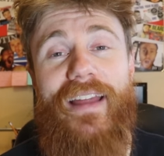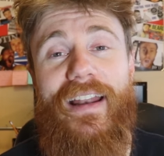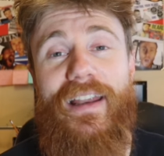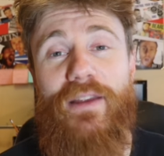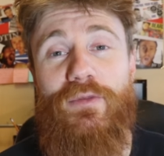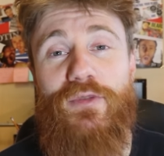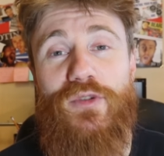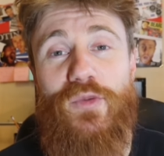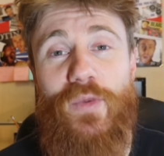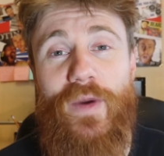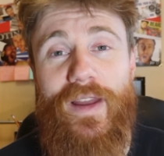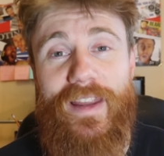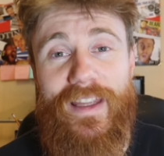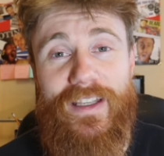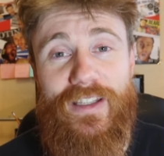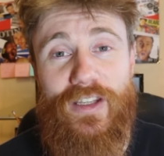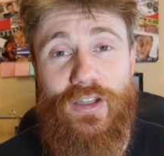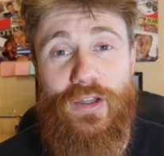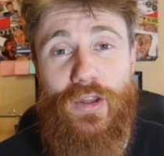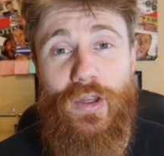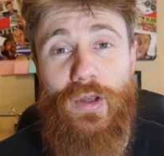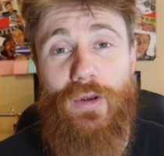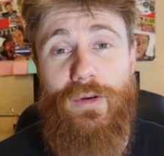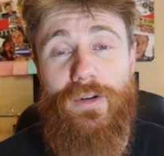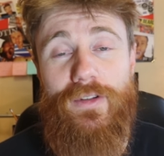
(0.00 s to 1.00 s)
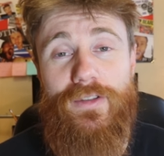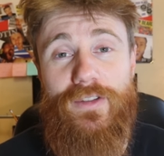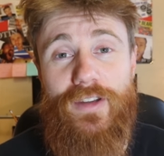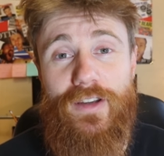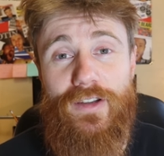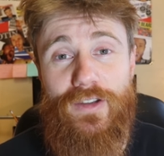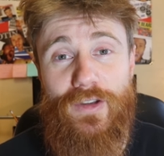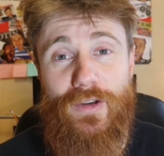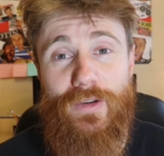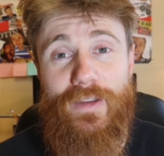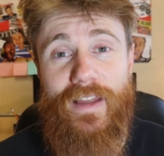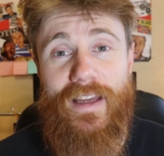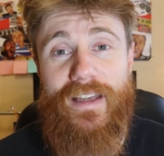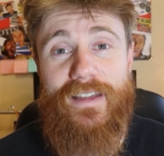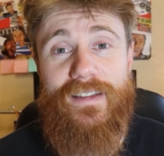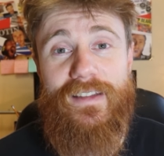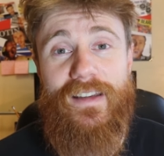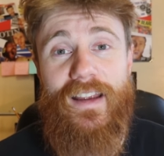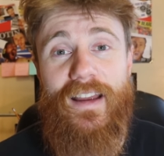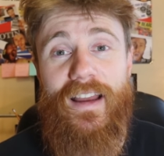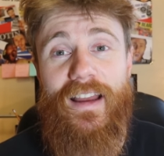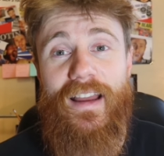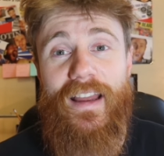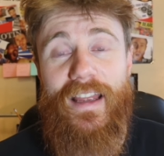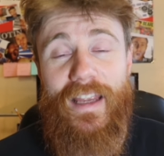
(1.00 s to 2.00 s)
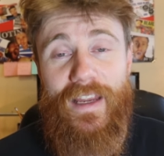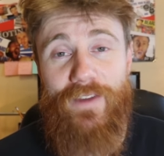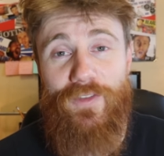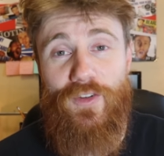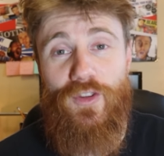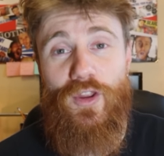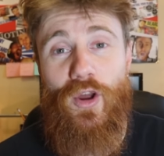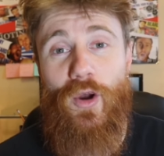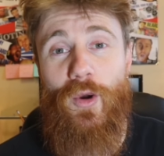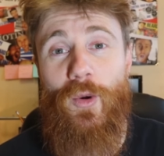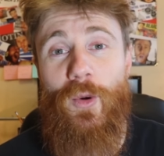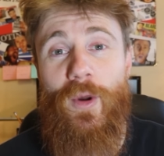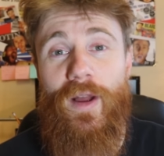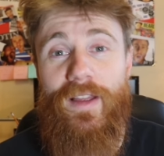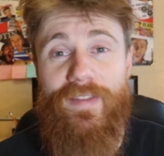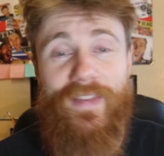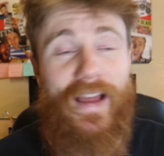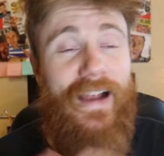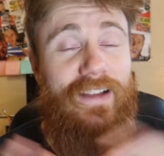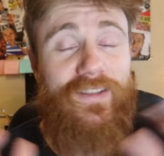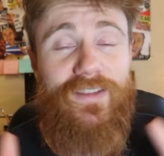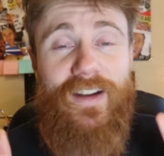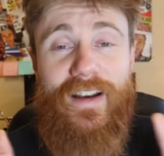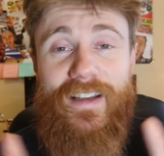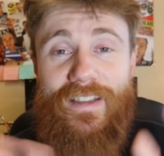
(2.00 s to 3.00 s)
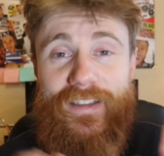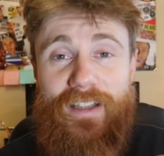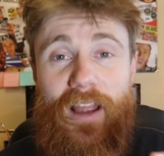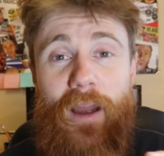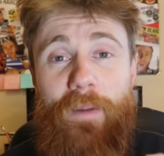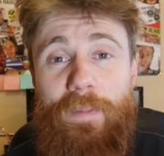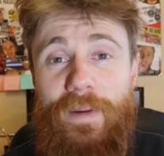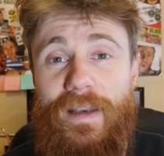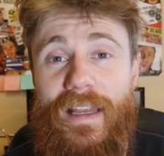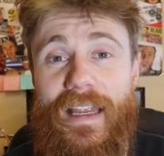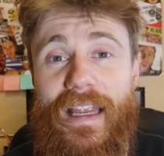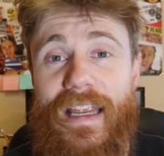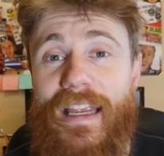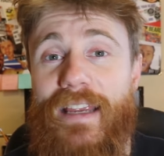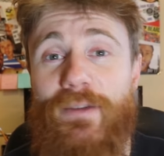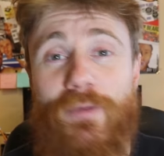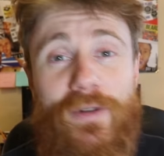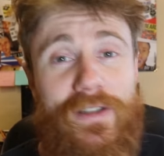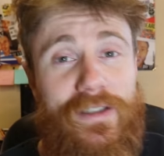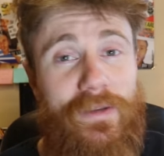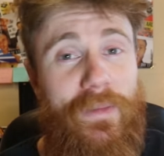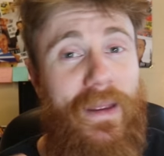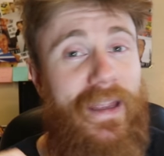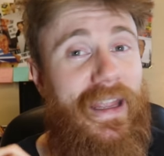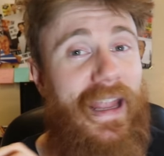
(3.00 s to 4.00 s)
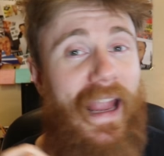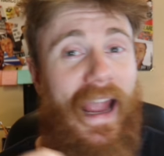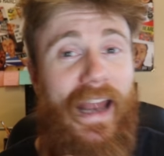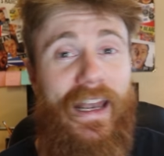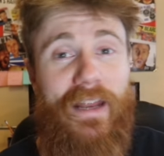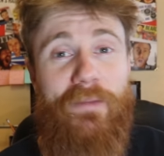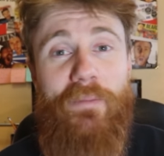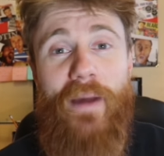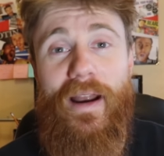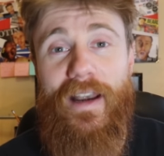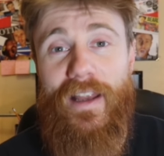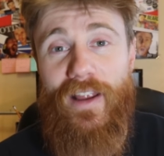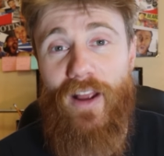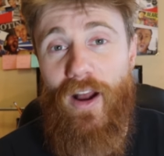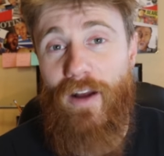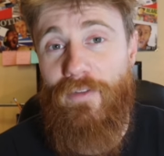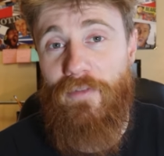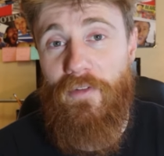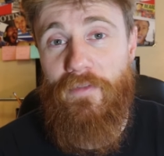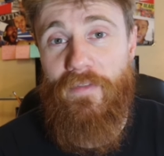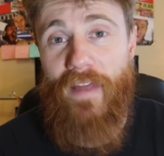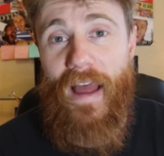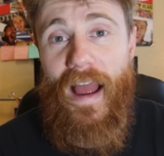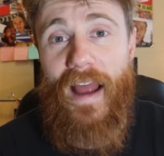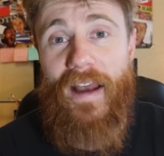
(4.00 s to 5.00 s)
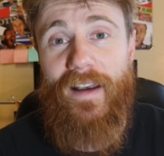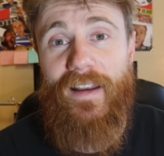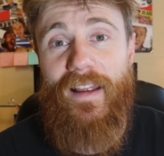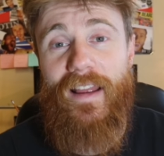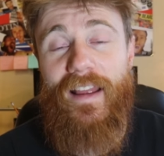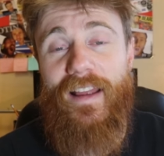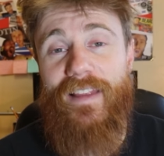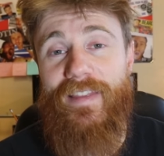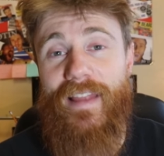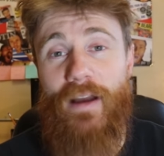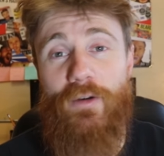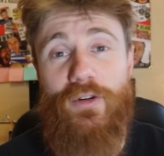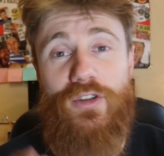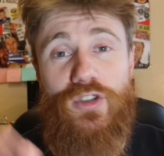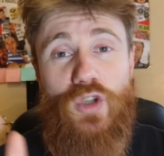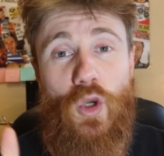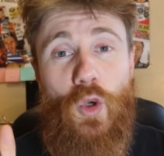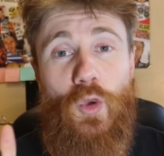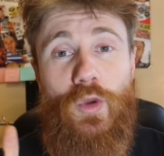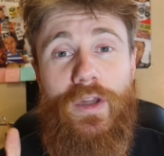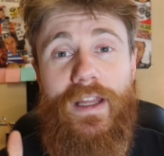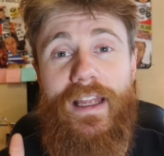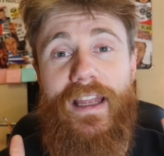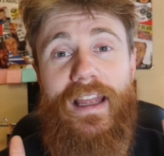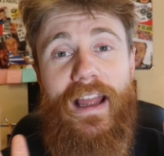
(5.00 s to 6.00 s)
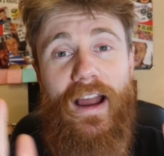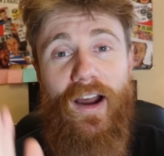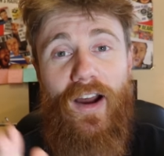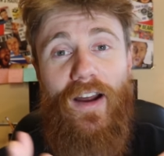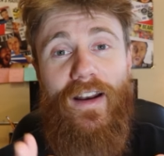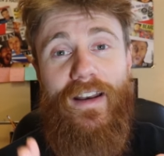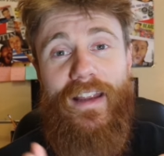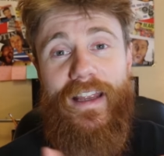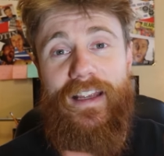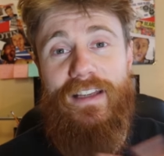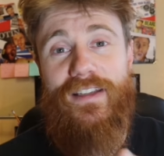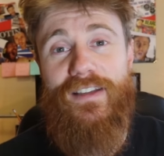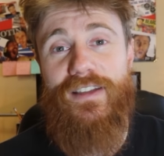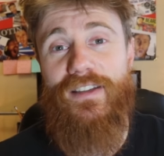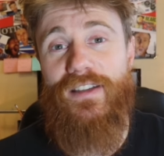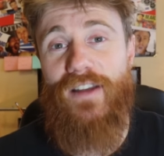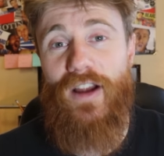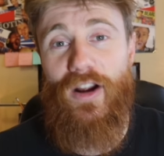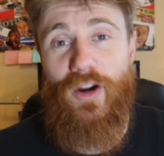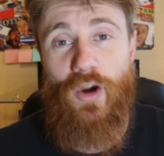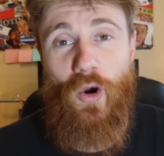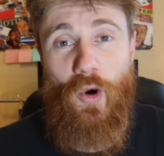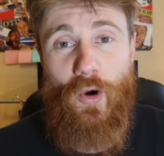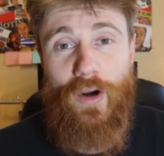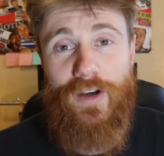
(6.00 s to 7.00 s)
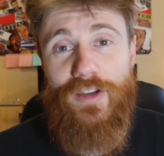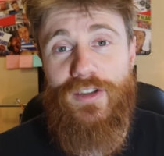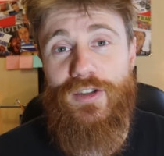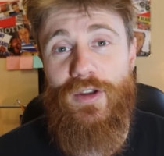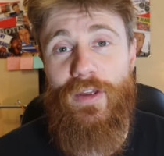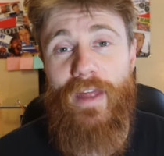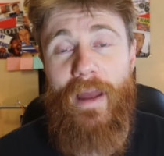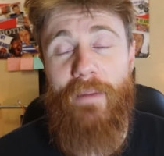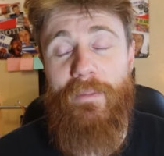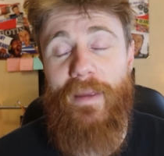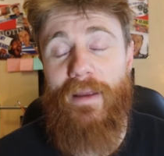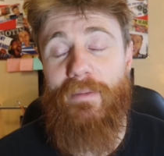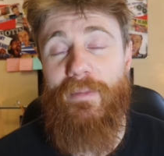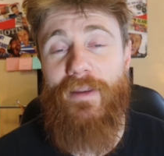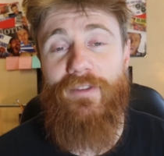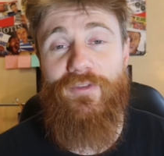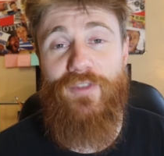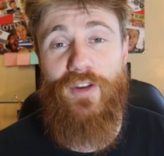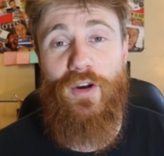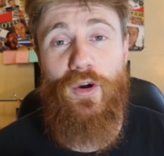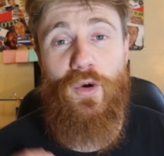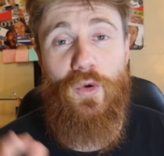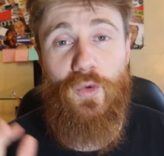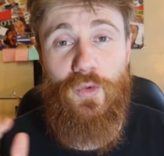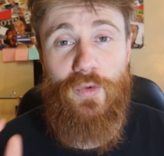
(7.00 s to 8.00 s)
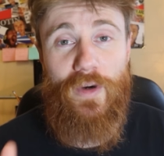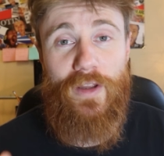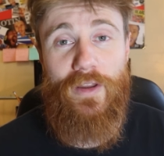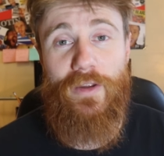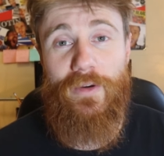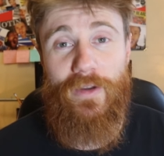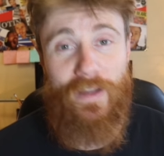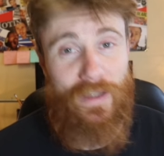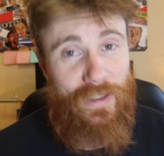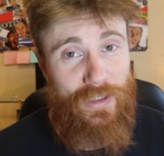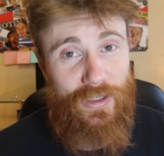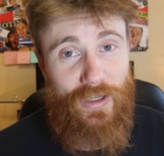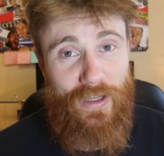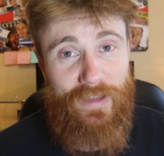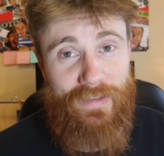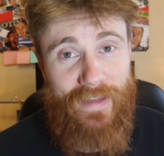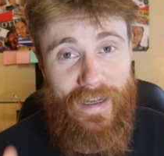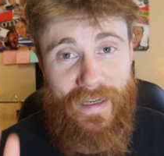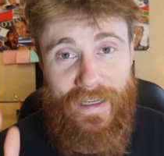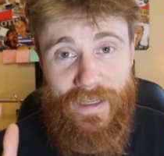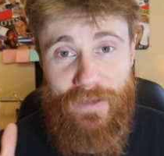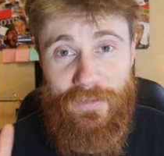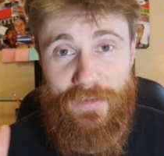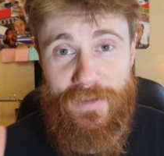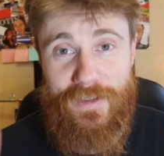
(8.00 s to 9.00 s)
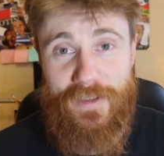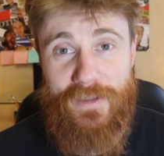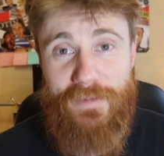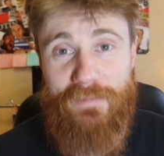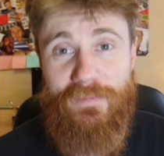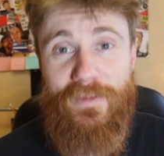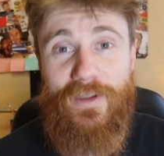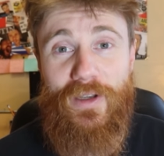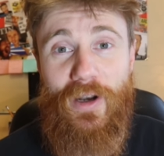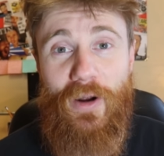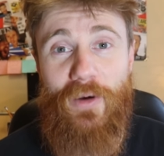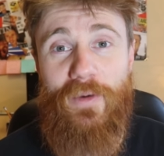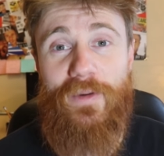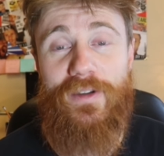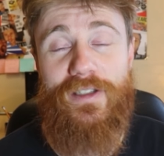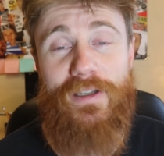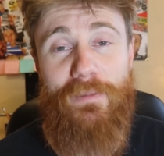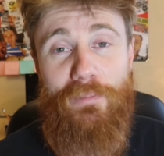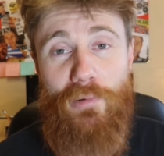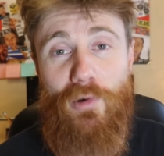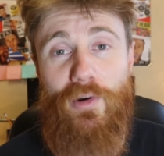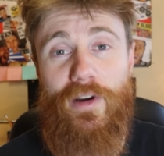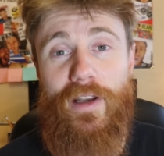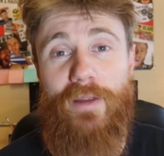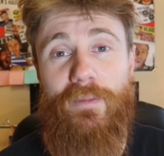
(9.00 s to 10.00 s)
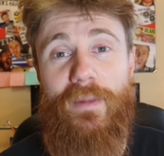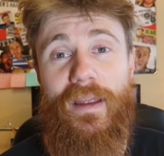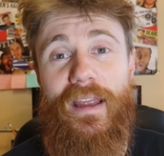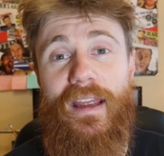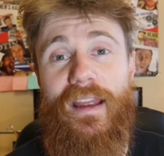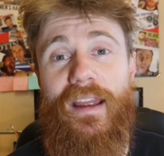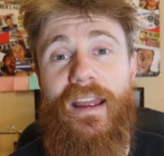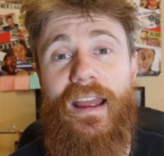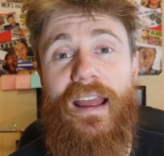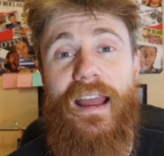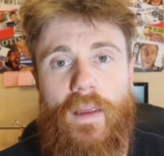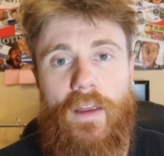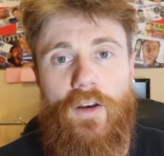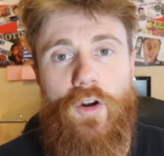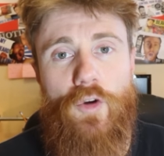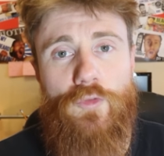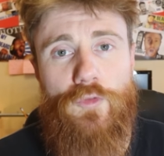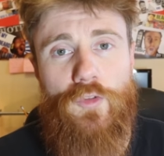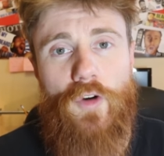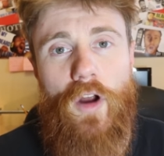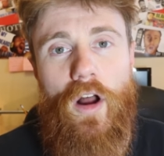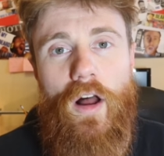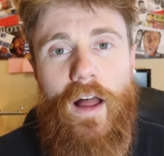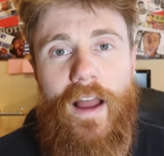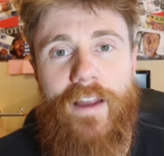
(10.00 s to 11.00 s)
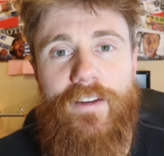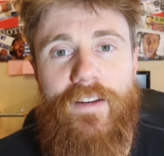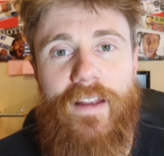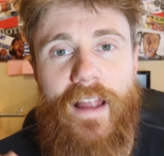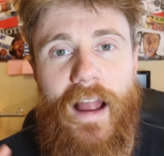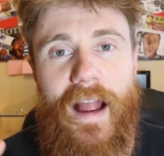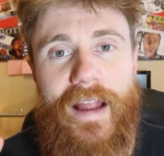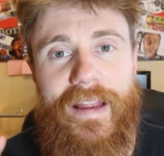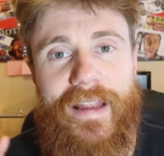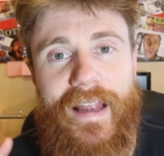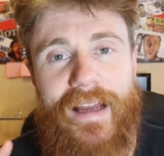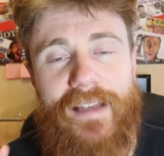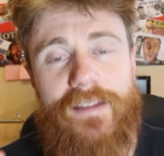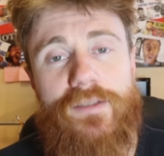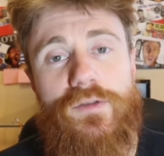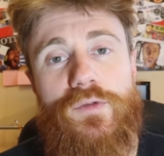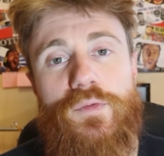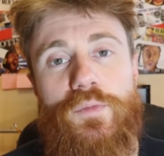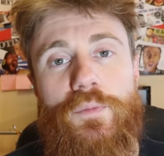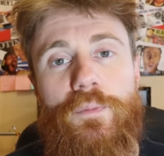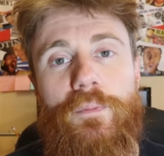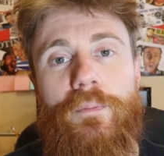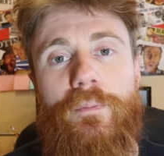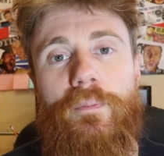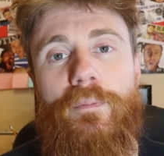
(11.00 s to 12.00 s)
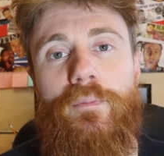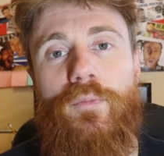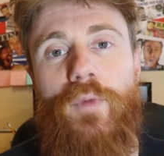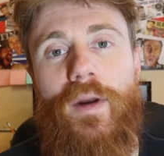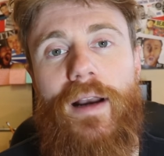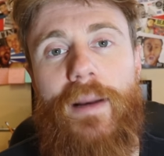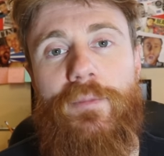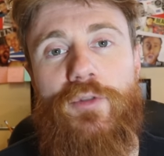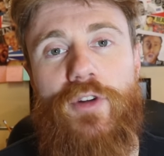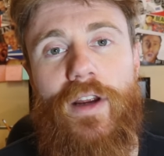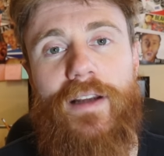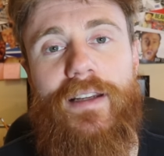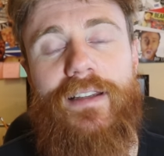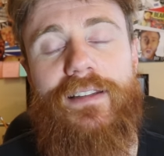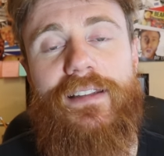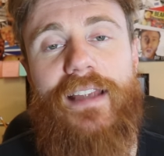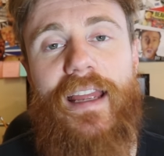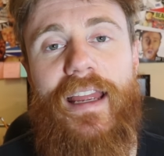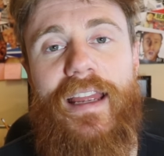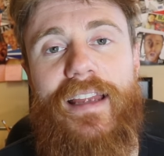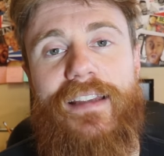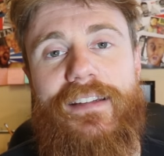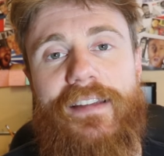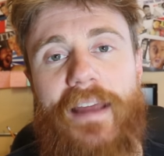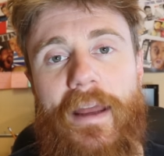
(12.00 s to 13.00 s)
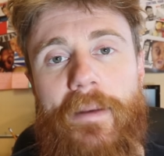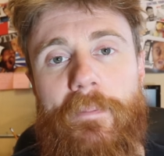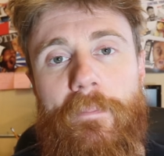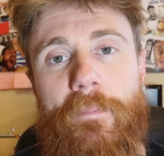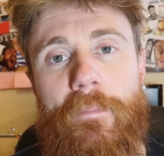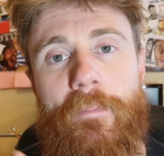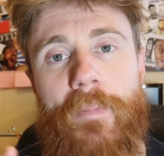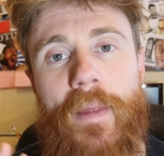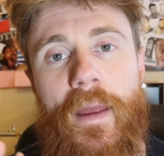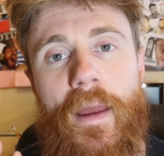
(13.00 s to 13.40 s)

that he was willing to do this, even though that's not his company. He wasn't making any money off of that. That was totally on his accord. So that made me feel really, really good that he was, you know, supporting me. And overall, I guess what I'm trying to say is that